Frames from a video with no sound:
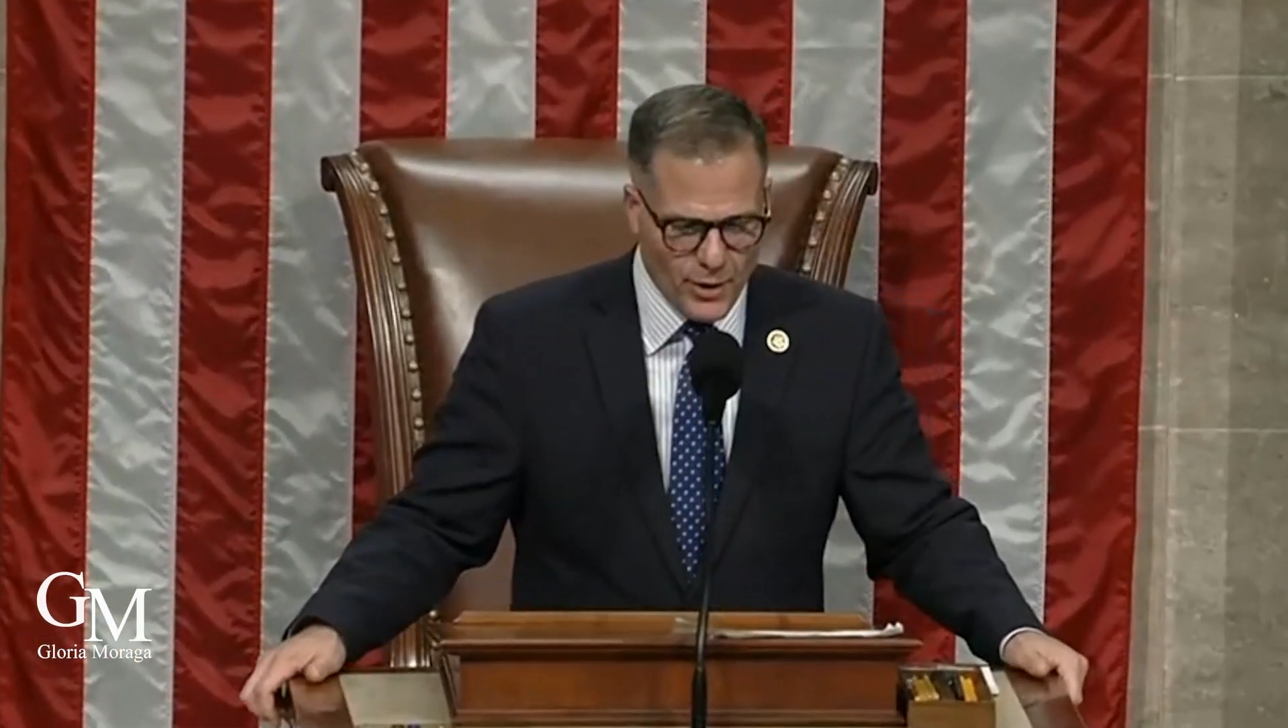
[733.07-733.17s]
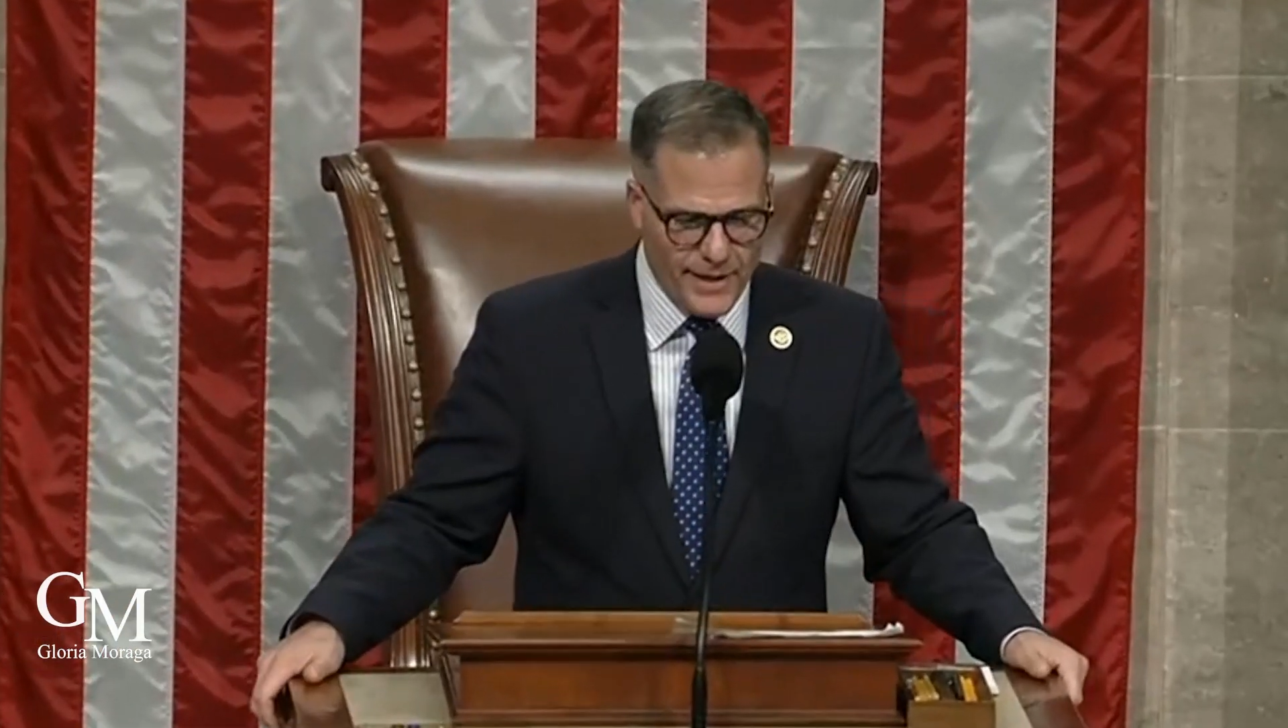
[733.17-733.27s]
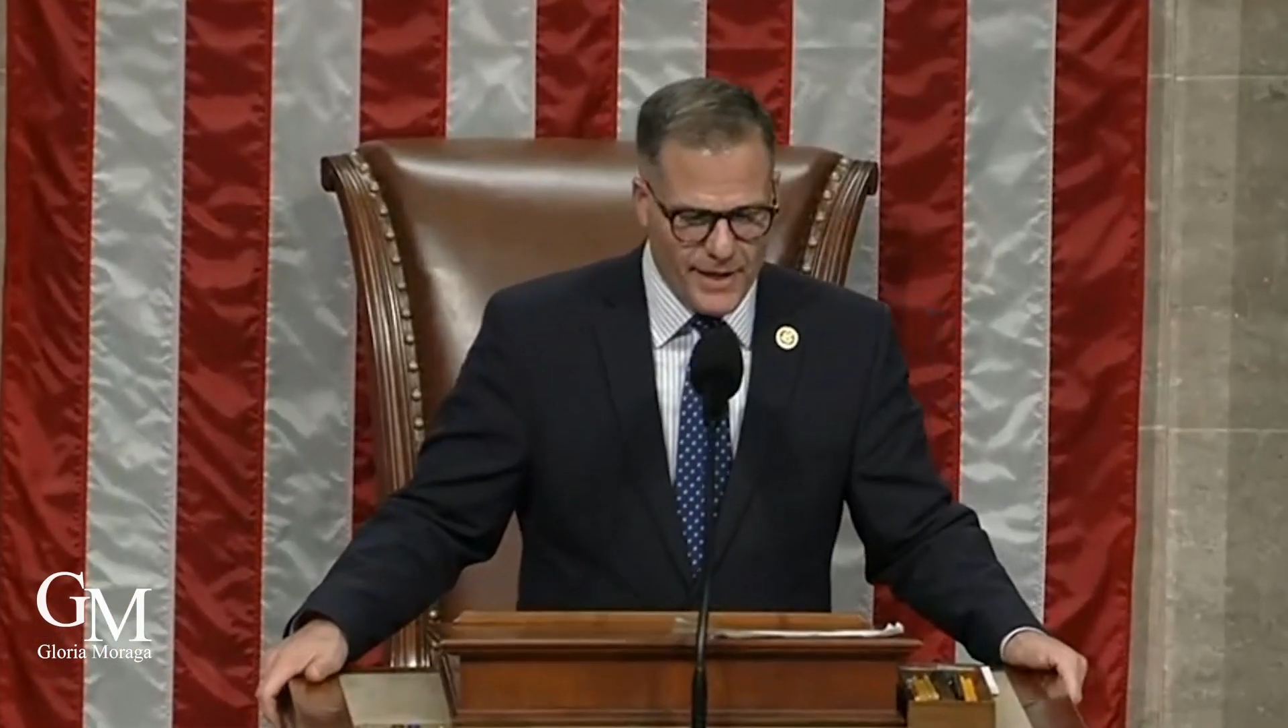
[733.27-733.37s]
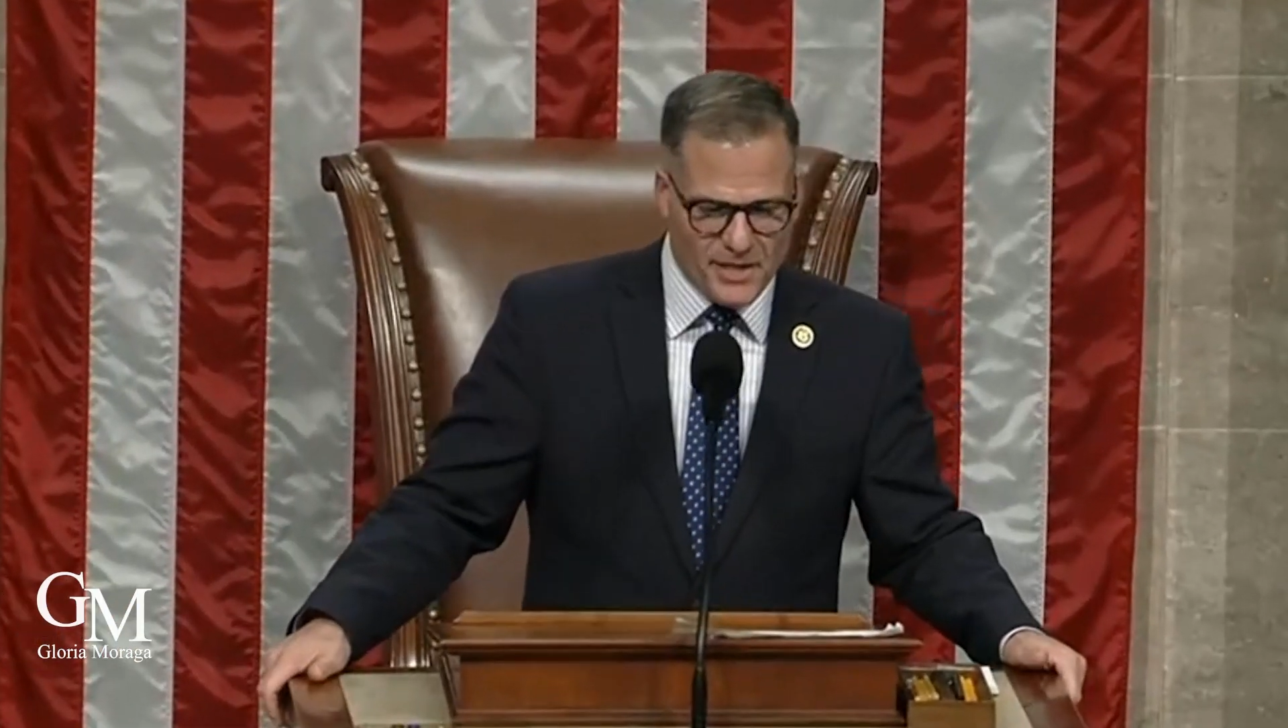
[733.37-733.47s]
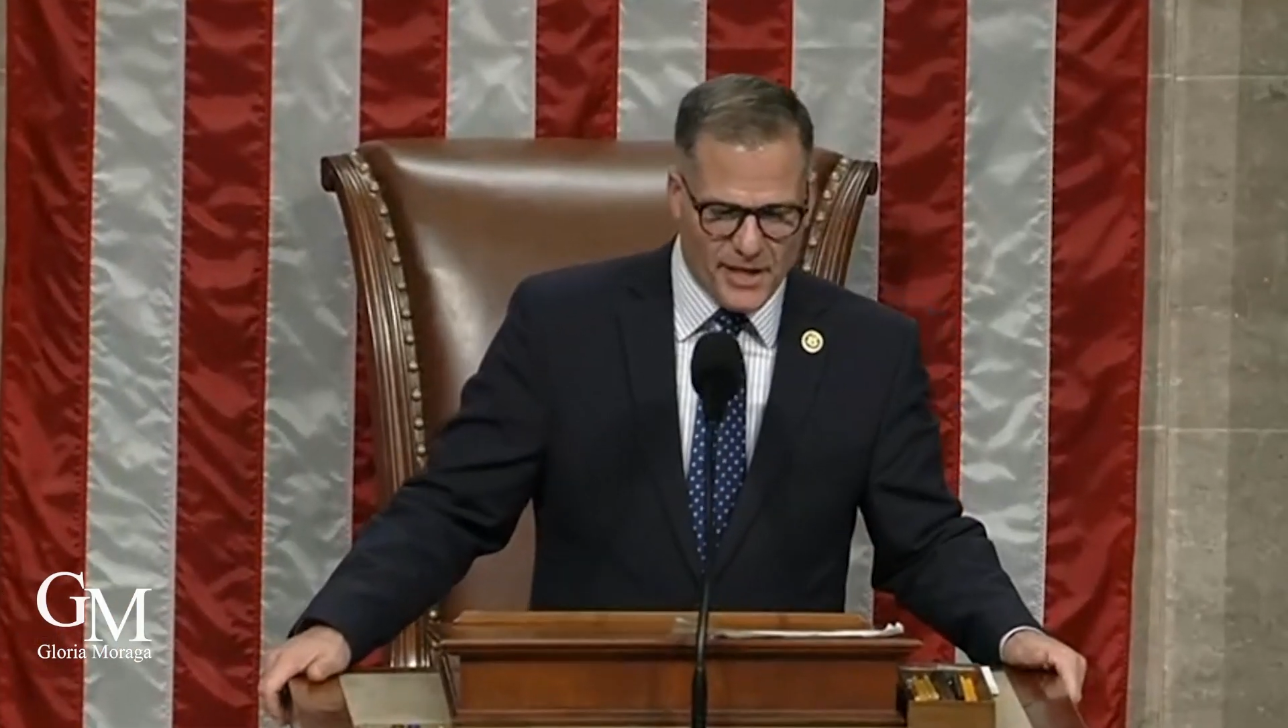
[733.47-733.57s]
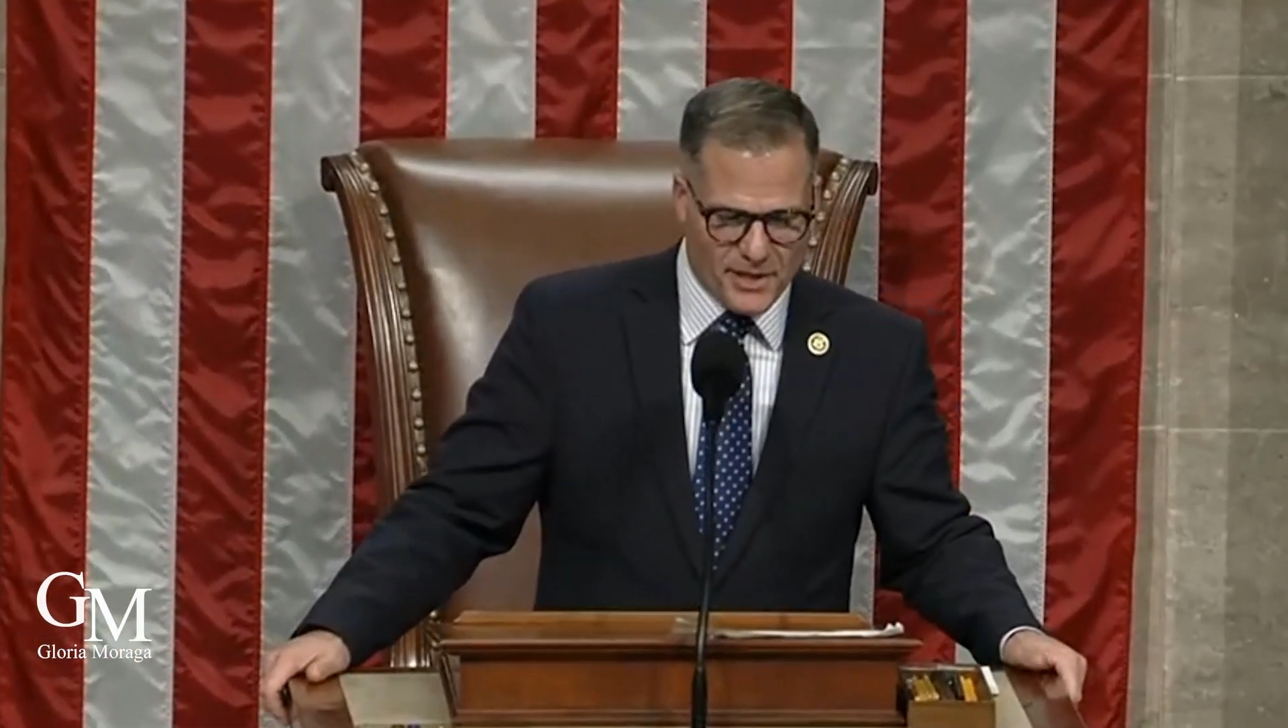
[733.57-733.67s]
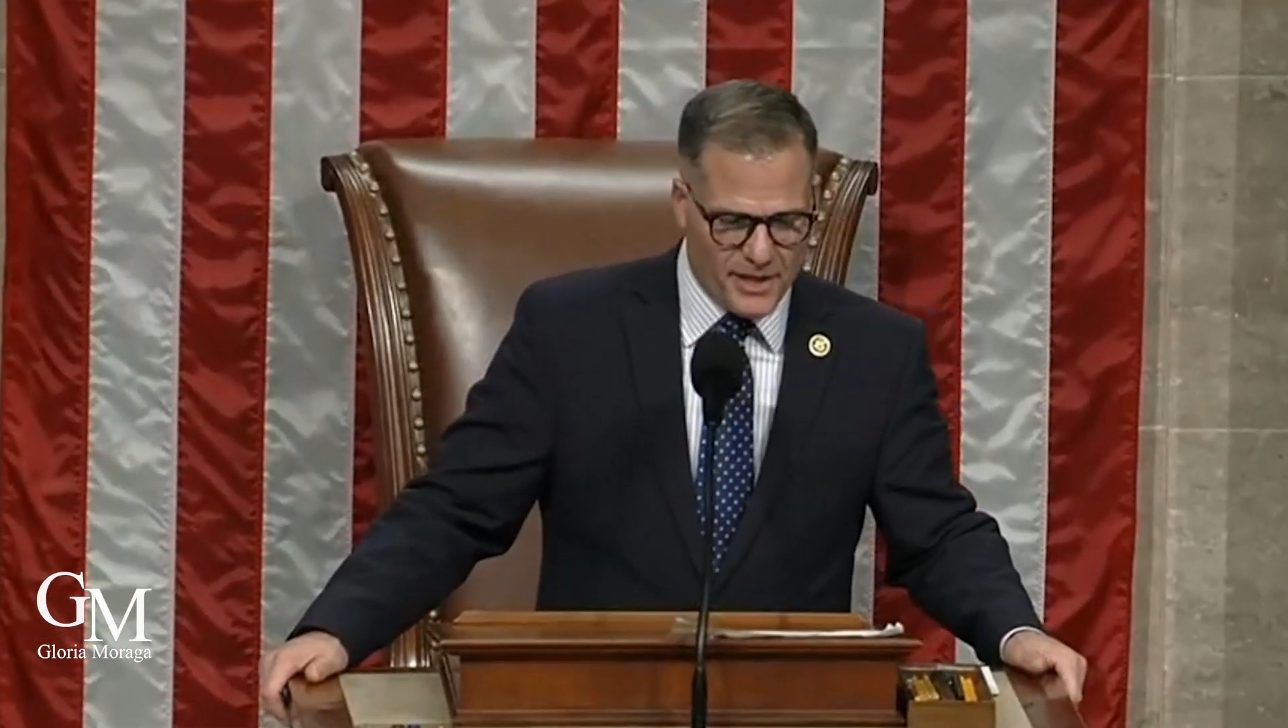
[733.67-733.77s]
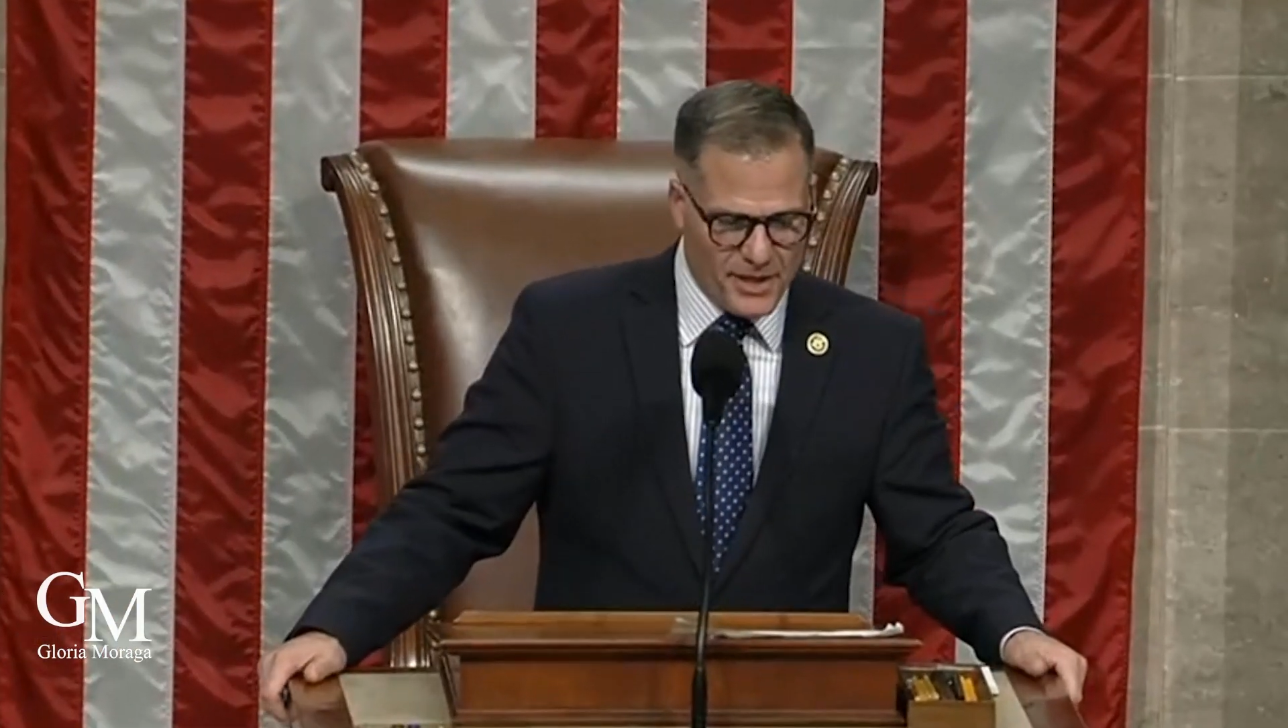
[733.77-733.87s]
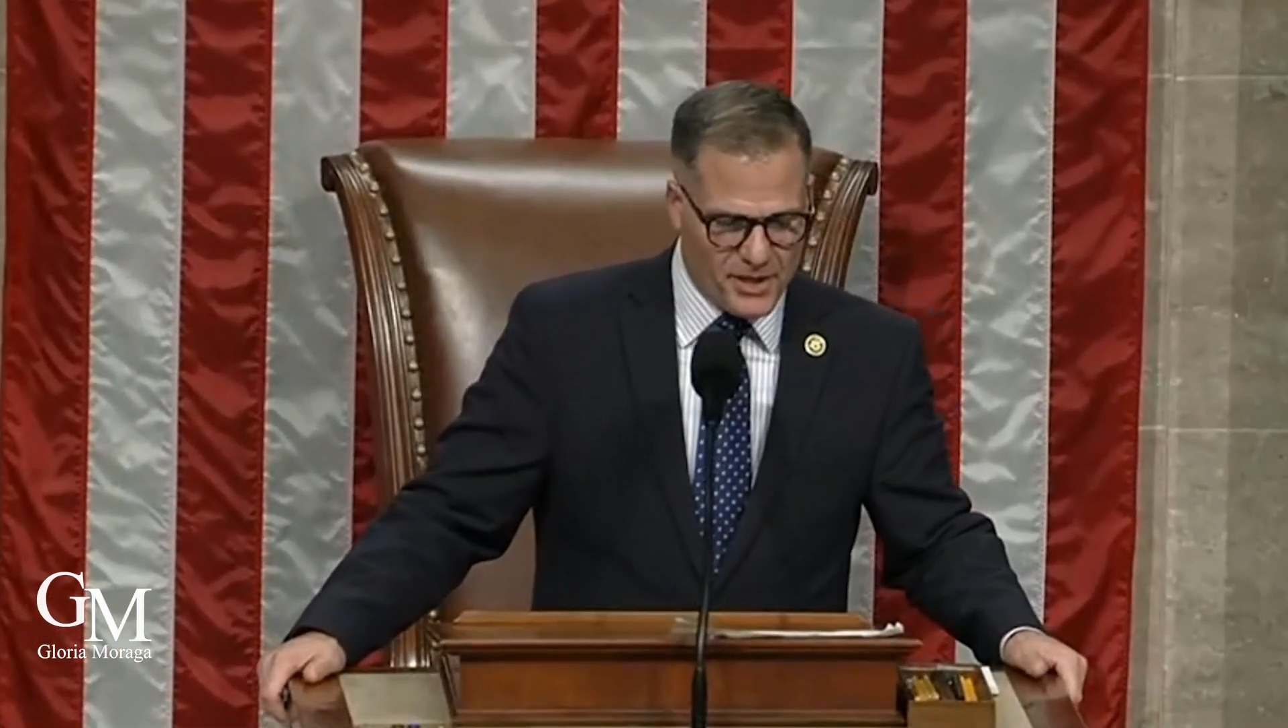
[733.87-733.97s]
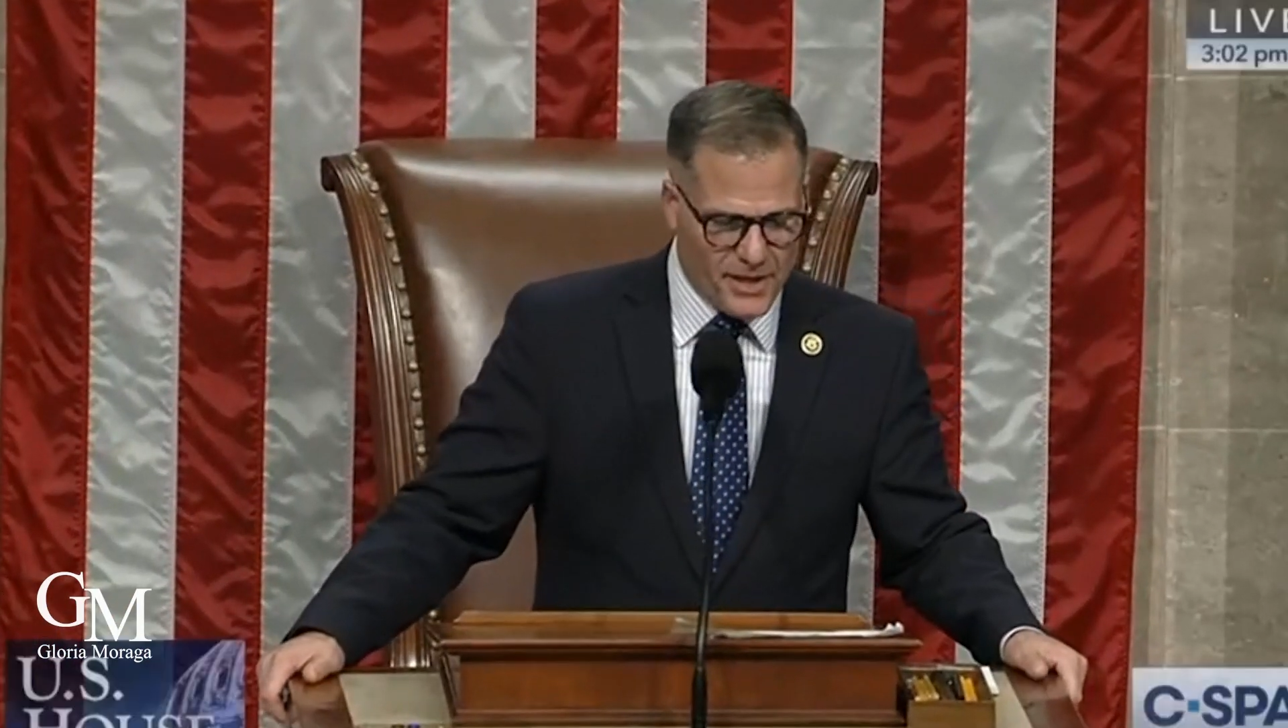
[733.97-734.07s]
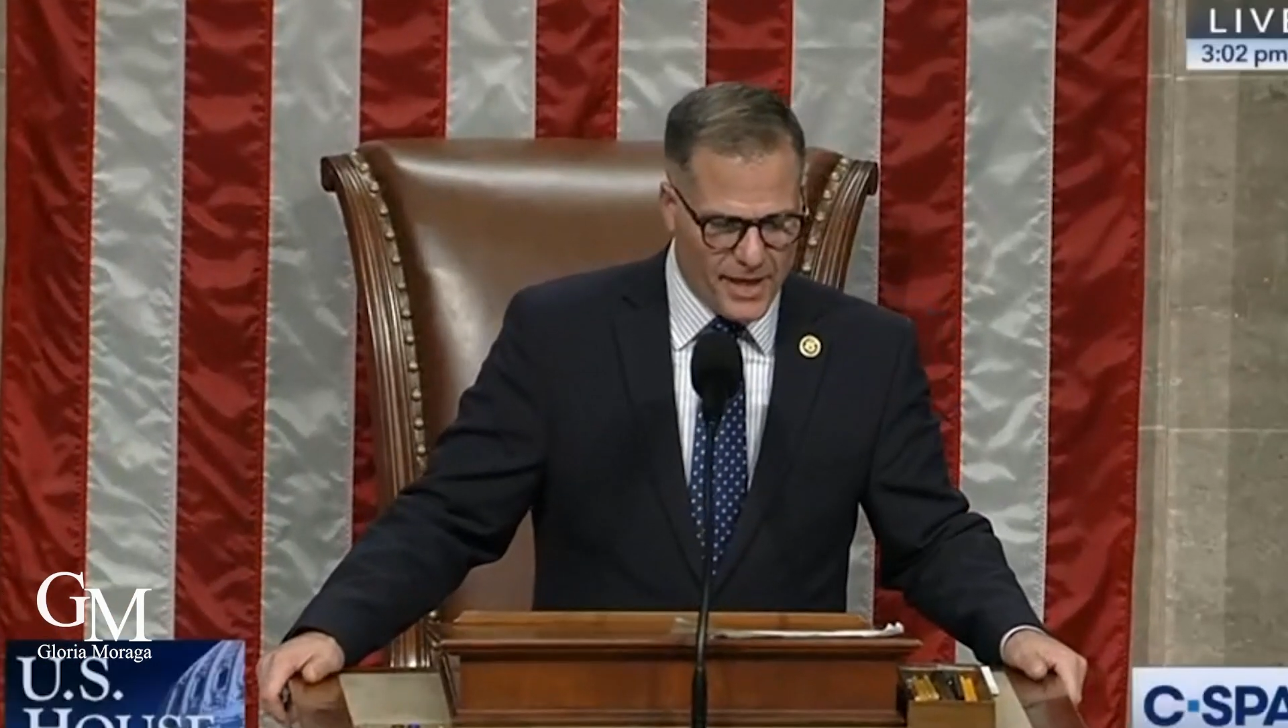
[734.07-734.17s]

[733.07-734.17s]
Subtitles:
The amount of